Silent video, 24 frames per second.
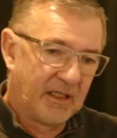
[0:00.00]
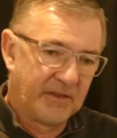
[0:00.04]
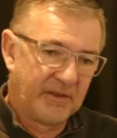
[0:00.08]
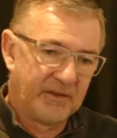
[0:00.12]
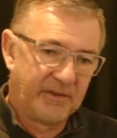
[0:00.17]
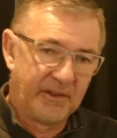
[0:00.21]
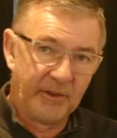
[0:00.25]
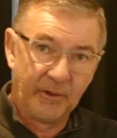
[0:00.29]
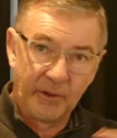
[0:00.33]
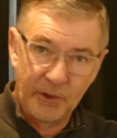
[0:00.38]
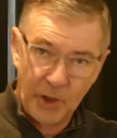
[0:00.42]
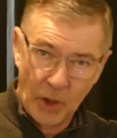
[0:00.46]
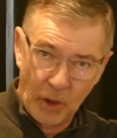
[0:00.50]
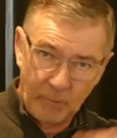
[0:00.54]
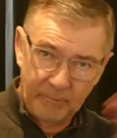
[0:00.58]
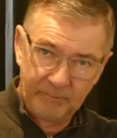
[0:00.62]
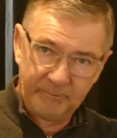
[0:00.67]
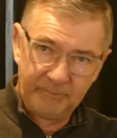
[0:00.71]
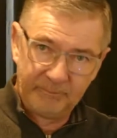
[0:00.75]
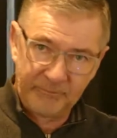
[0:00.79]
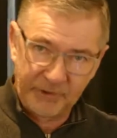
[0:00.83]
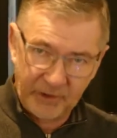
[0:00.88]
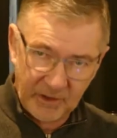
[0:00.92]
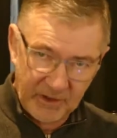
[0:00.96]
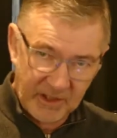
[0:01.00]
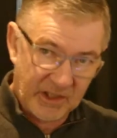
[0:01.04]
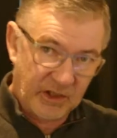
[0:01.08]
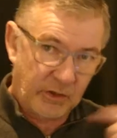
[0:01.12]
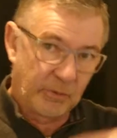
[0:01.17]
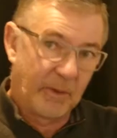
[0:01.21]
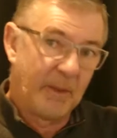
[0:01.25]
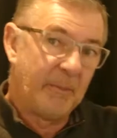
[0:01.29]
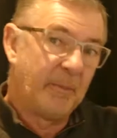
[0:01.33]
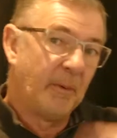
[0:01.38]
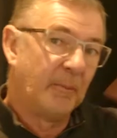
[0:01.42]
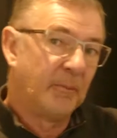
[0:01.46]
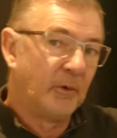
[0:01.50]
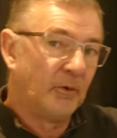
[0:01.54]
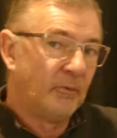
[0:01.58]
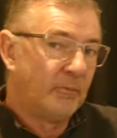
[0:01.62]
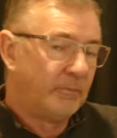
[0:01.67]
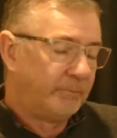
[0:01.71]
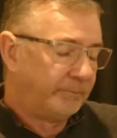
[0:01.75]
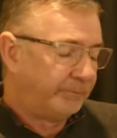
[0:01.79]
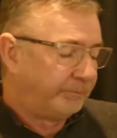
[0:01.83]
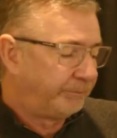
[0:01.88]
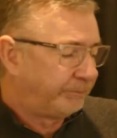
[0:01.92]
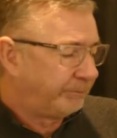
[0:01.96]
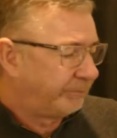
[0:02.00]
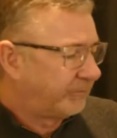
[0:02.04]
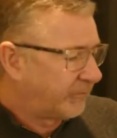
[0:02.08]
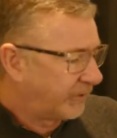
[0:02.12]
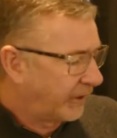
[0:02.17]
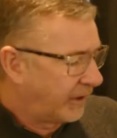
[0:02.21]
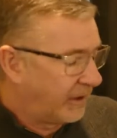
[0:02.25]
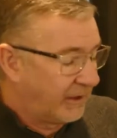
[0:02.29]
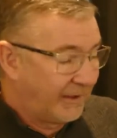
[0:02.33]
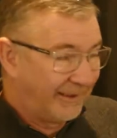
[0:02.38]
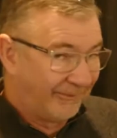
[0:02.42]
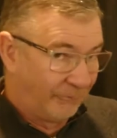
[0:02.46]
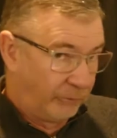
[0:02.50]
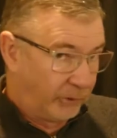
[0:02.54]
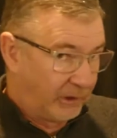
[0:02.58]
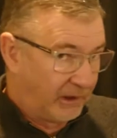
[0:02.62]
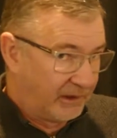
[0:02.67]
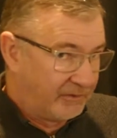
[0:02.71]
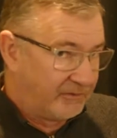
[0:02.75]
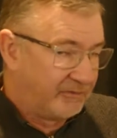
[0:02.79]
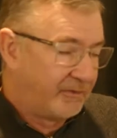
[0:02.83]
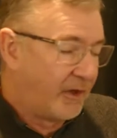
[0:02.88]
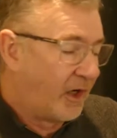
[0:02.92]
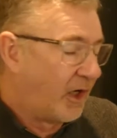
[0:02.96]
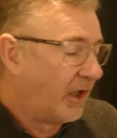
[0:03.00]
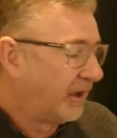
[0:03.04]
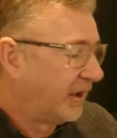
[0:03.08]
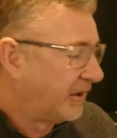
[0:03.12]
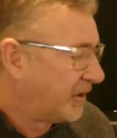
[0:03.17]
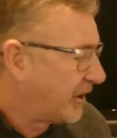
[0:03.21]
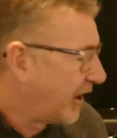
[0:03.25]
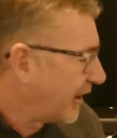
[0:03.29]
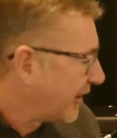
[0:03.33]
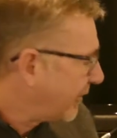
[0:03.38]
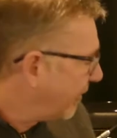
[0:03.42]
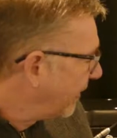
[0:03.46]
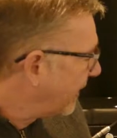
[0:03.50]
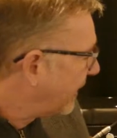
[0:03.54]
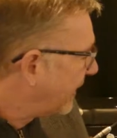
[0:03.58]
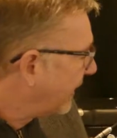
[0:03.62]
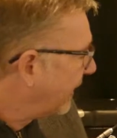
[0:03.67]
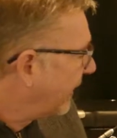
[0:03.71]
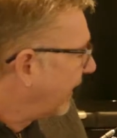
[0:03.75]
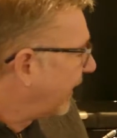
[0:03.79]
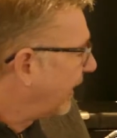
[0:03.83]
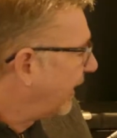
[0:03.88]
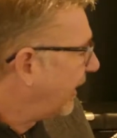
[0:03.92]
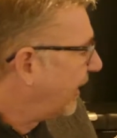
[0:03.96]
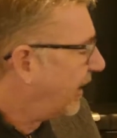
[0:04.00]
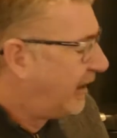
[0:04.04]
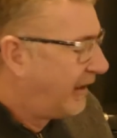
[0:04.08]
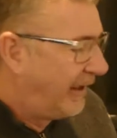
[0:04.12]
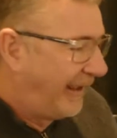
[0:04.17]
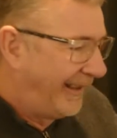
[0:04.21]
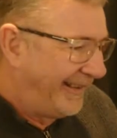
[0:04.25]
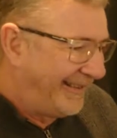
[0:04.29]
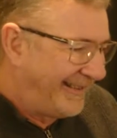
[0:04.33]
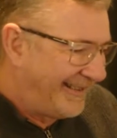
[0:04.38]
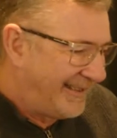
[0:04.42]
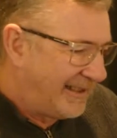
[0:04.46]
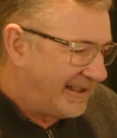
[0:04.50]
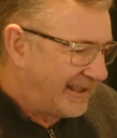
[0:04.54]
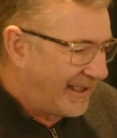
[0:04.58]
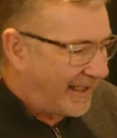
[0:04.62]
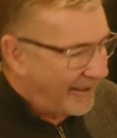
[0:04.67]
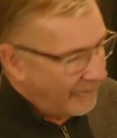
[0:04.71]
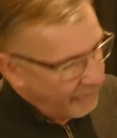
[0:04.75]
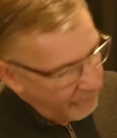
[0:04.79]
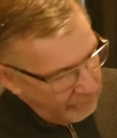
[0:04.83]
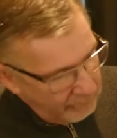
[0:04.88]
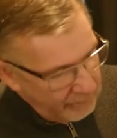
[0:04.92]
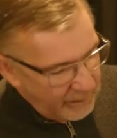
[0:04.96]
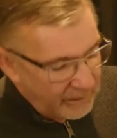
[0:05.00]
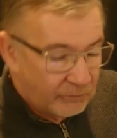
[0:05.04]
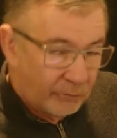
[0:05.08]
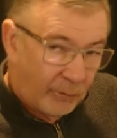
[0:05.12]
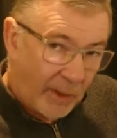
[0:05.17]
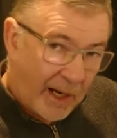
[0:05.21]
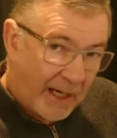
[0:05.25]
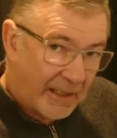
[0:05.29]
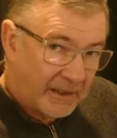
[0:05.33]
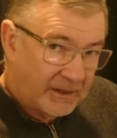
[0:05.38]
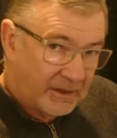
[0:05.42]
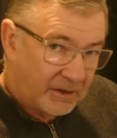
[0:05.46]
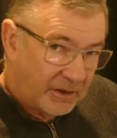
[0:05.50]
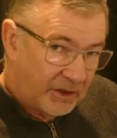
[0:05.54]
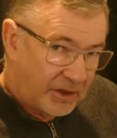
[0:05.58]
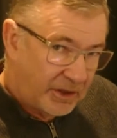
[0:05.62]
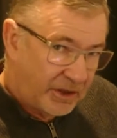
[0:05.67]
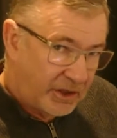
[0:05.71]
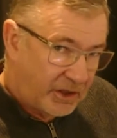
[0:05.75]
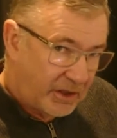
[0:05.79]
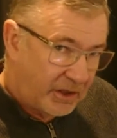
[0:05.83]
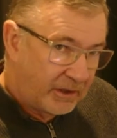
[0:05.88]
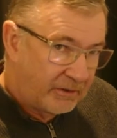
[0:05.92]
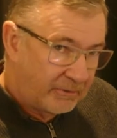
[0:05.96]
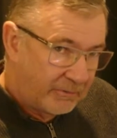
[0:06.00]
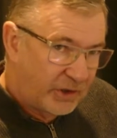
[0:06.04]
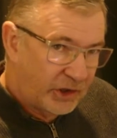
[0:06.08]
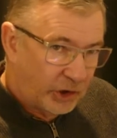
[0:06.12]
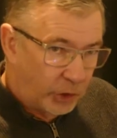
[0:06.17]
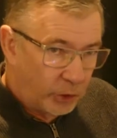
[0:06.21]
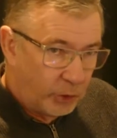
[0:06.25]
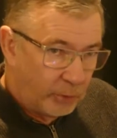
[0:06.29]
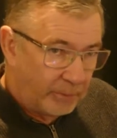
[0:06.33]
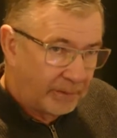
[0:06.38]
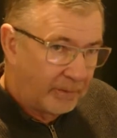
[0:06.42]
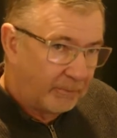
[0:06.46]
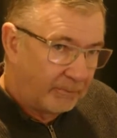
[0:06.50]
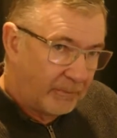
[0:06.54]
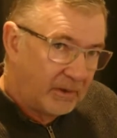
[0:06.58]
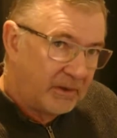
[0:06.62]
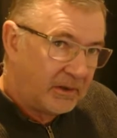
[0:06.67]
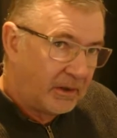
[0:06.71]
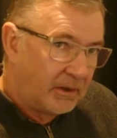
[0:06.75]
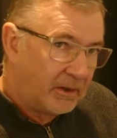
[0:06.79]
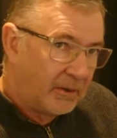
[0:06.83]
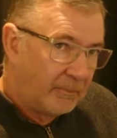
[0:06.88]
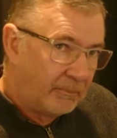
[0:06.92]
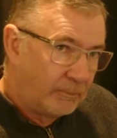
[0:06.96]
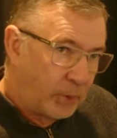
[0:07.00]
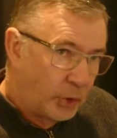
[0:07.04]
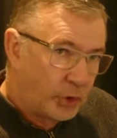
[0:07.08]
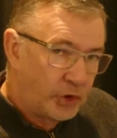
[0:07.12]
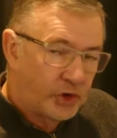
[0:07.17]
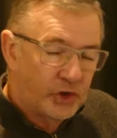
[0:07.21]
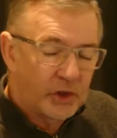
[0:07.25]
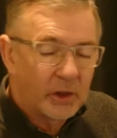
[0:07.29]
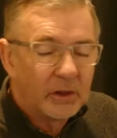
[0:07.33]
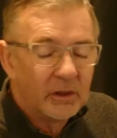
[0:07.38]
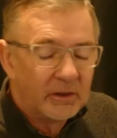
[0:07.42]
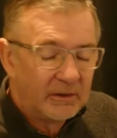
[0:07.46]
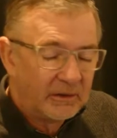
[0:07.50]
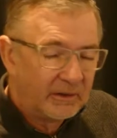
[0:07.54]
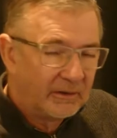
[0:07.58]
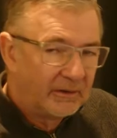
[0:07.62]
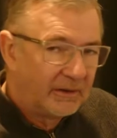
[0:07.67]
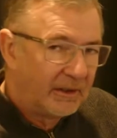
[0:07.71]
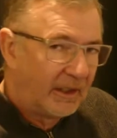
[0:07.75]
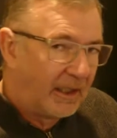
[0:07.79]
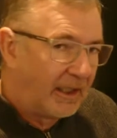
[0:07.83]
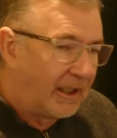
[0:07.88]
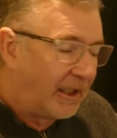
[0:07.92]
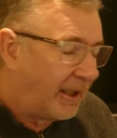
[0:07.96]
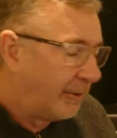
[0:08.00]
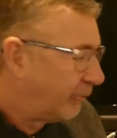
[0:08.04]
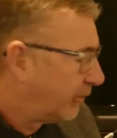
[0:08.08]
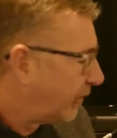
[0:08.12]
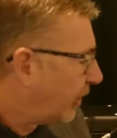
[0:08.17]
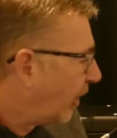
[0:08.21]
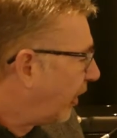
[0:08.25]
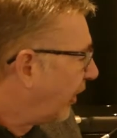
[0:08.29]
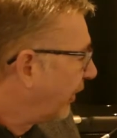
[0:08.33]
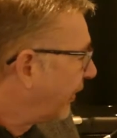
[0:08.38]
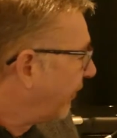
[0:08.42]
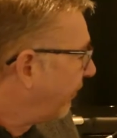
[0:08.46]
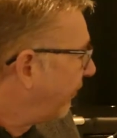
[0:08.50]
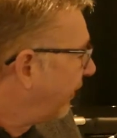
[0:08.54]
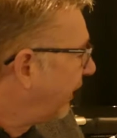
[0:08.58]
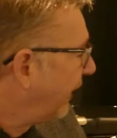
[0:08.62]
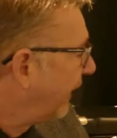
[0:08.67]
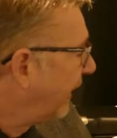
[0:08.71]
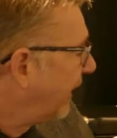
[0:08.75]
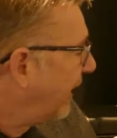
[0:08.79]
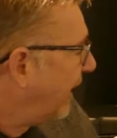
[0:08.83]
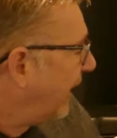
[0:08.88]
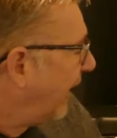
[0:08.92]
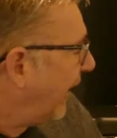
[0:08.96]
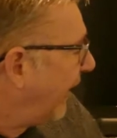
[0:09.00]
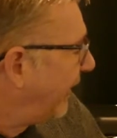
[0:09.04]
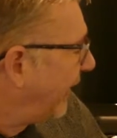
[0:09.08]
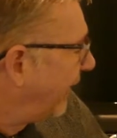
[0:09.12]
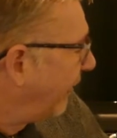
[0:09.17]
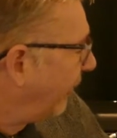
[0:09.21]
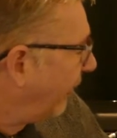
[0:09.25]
they're a knob, so they're sweepable. So you can get really fine adjustments in there. It is that mid-range scoop push kind of thing. And then